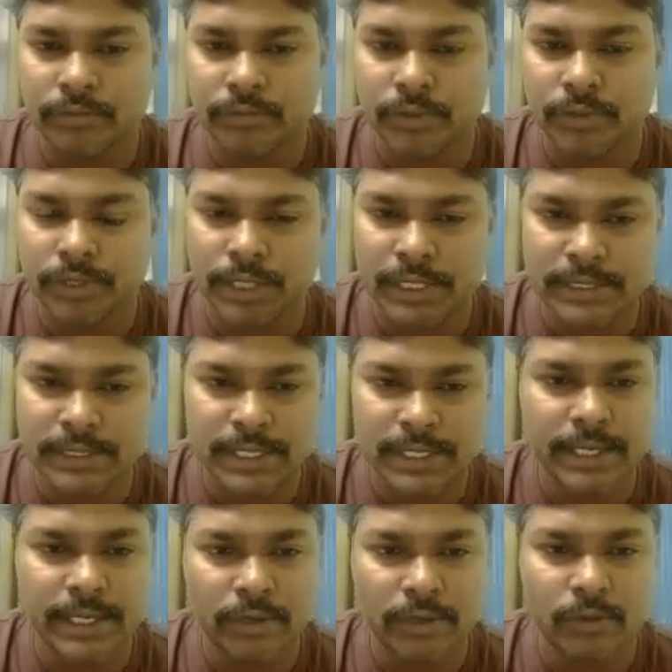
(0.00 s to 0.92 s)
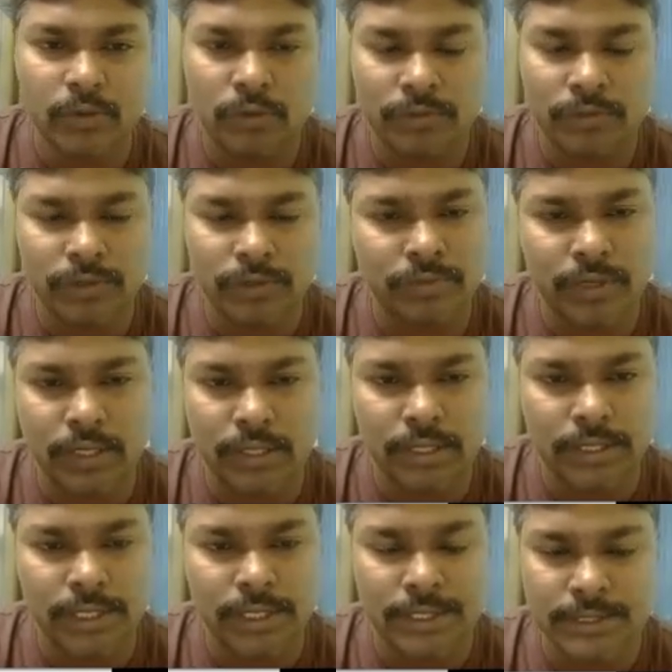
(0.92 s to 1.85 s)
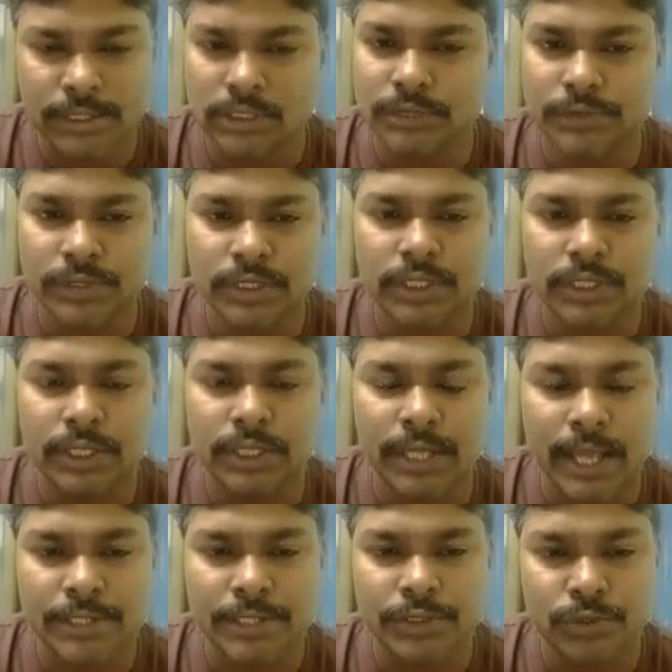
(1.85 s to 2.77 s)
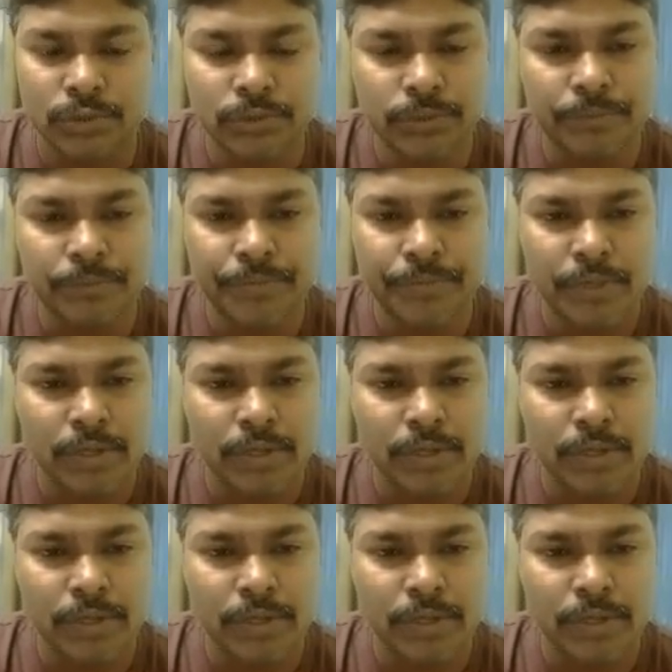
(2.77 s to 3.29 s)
for the designing of the filter in such a way that it has to